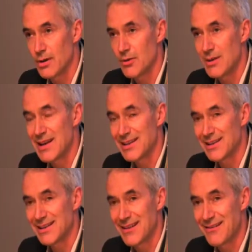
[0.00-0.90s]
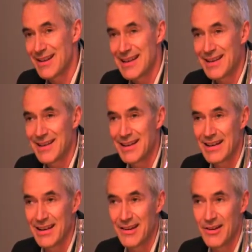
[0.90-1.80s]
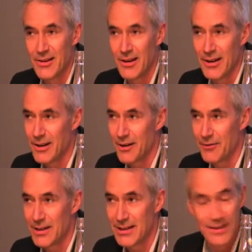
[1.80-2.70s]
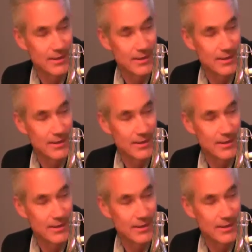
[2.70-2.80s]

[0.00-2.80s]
don't necessarily get in early enough in the